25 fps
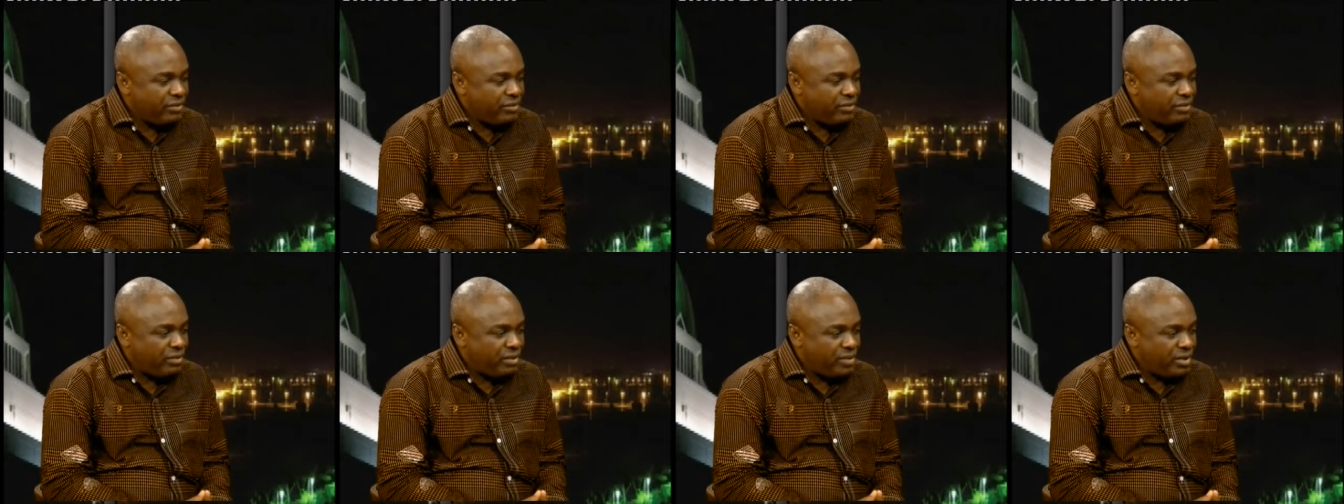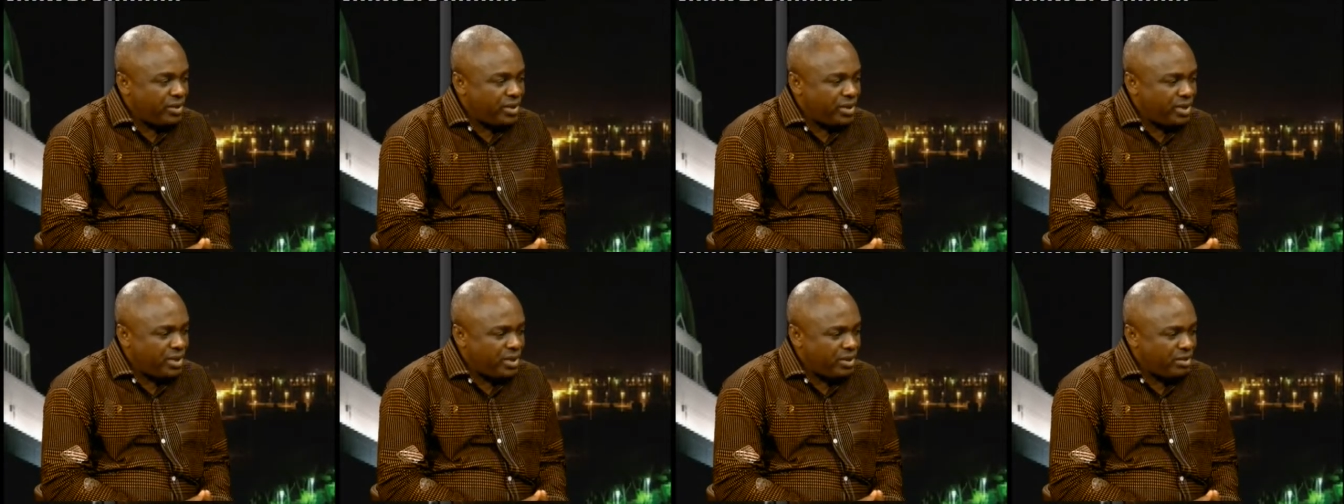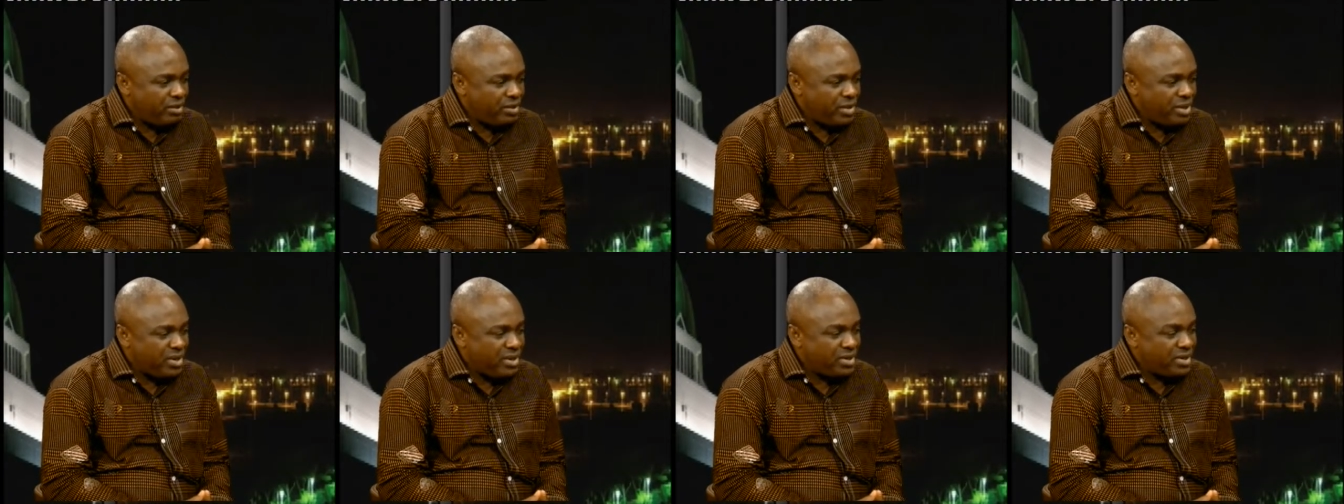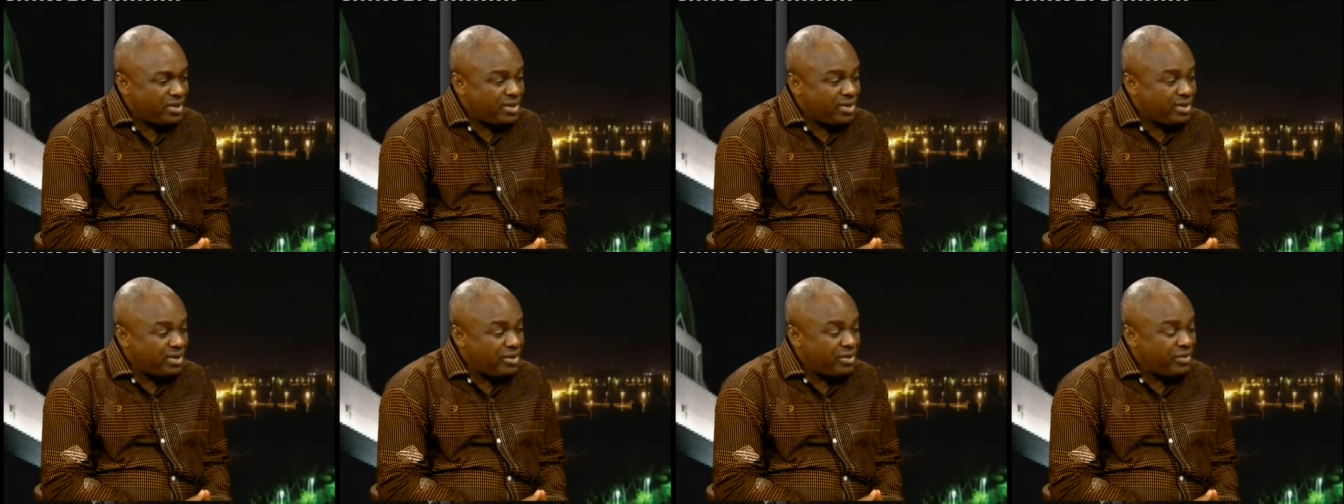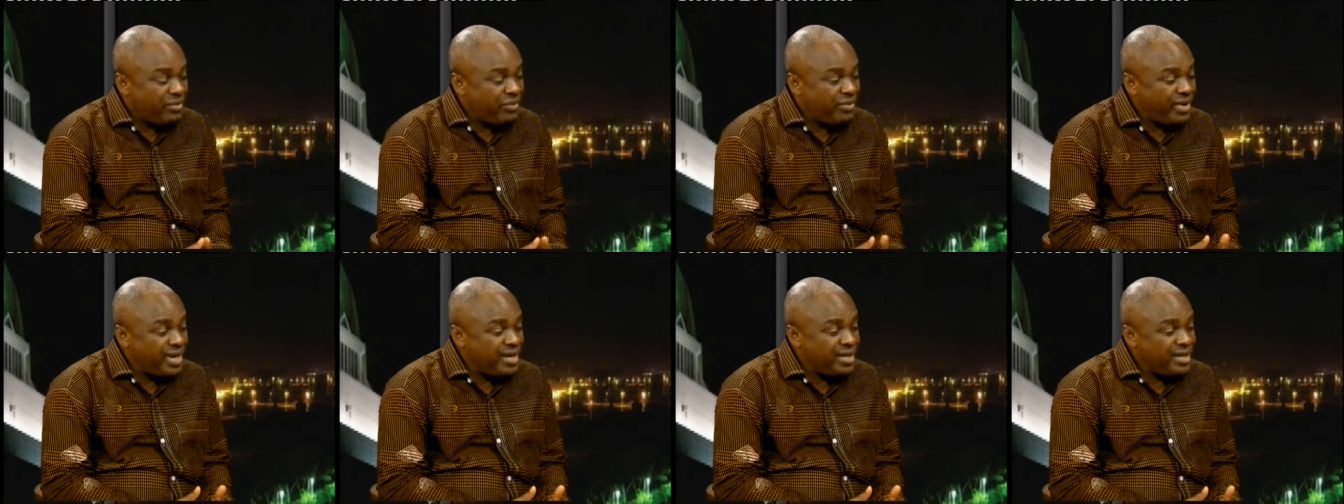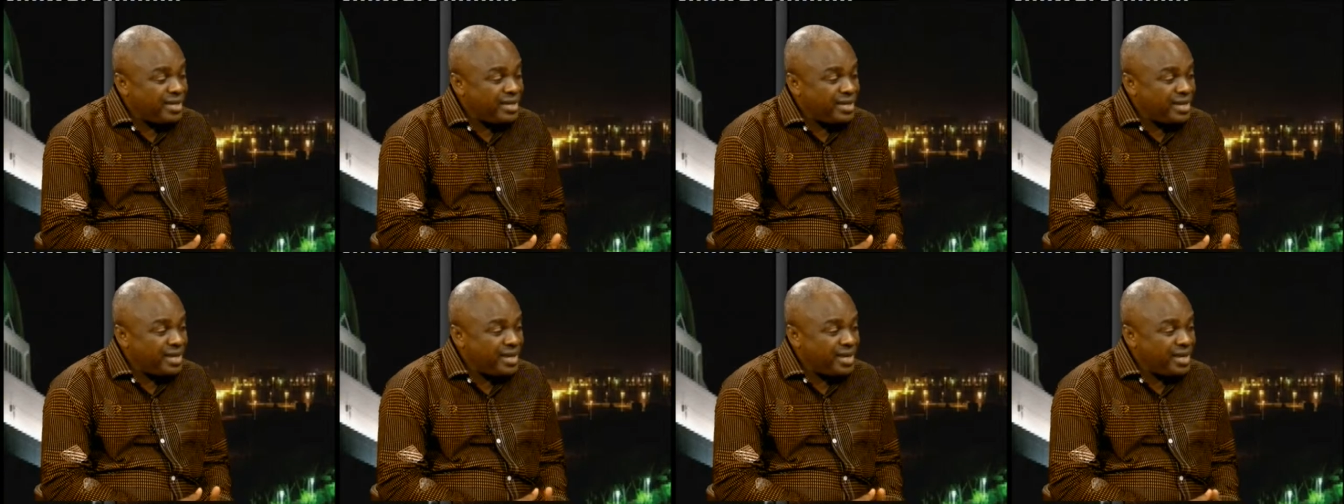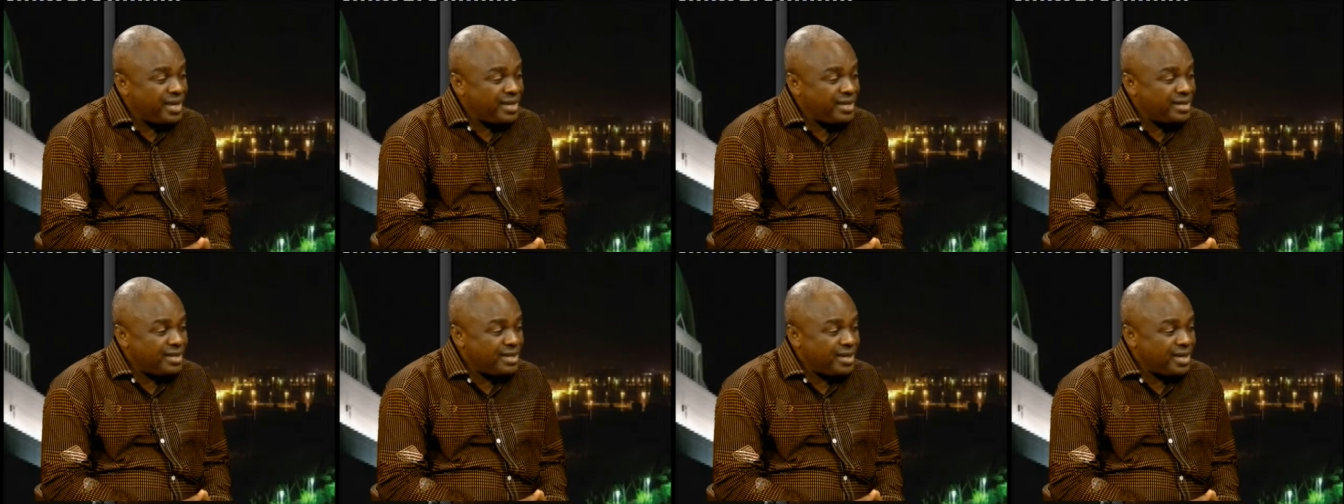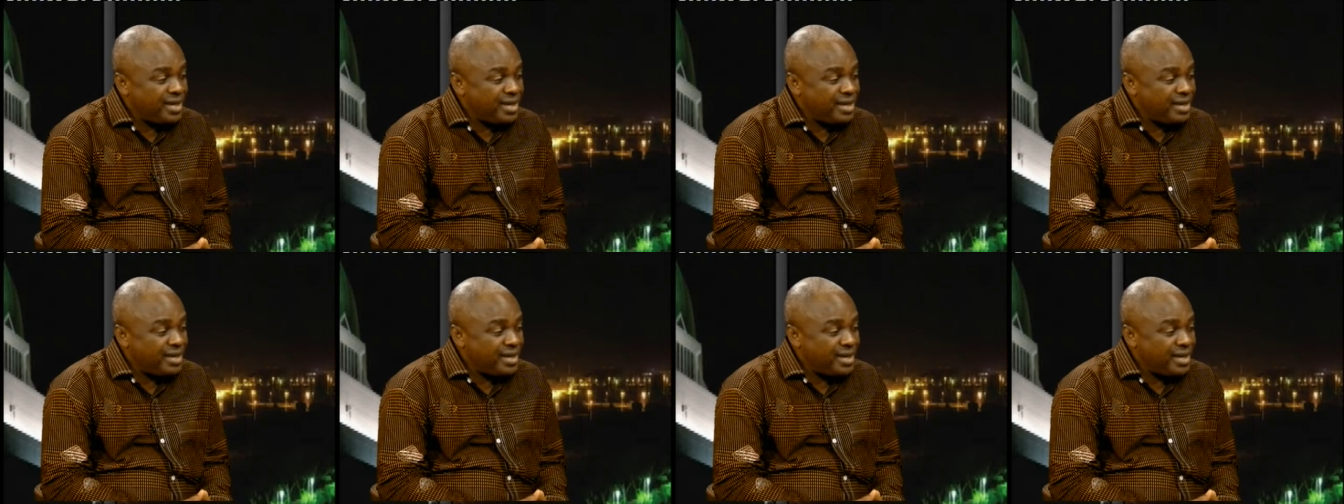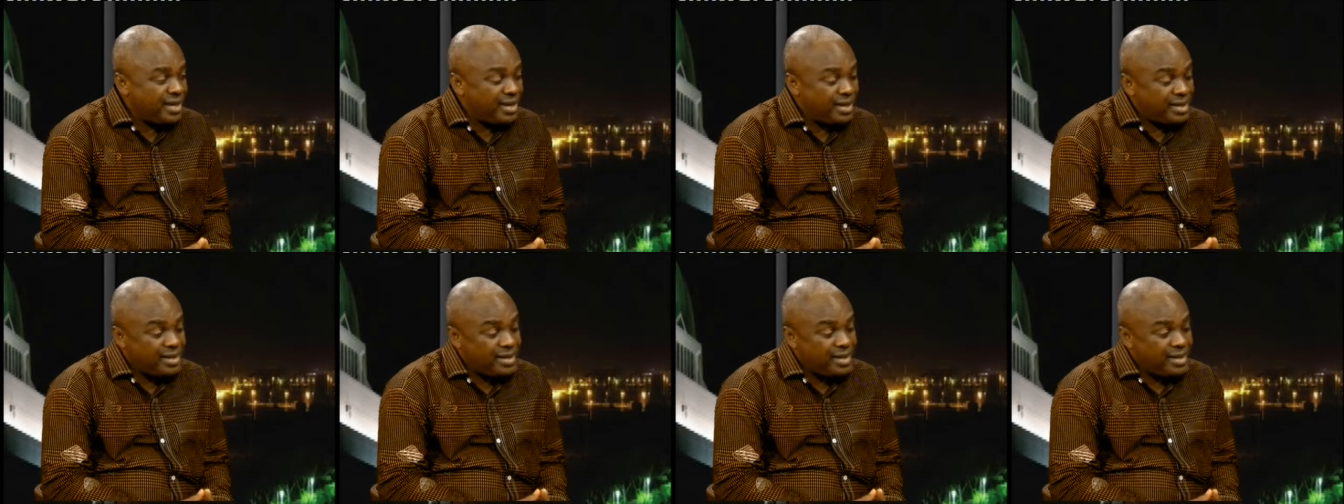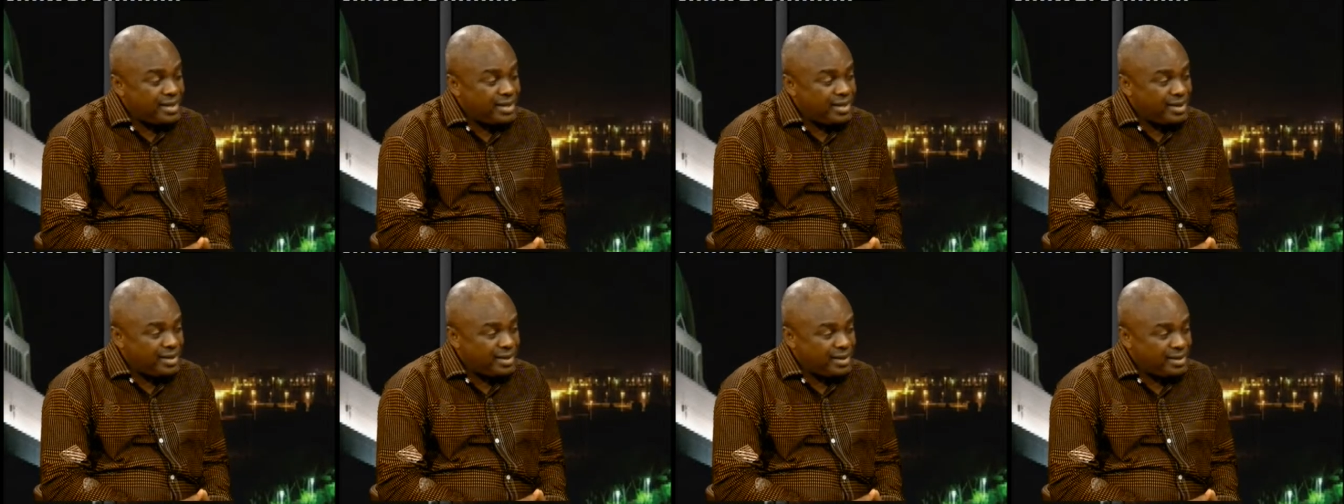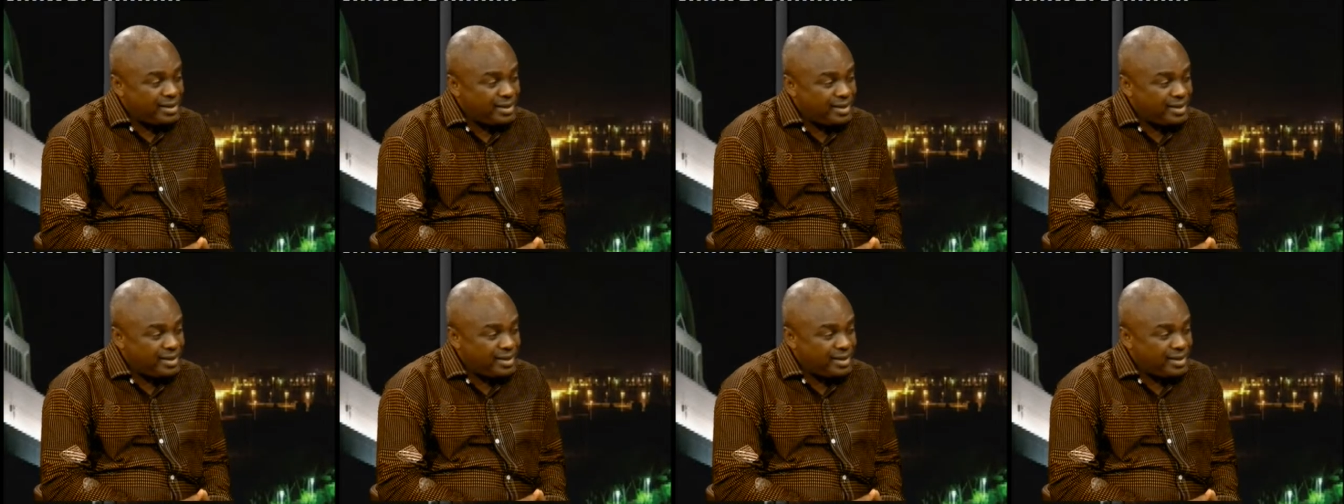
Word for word: uh, because you're fighting against a, a cartel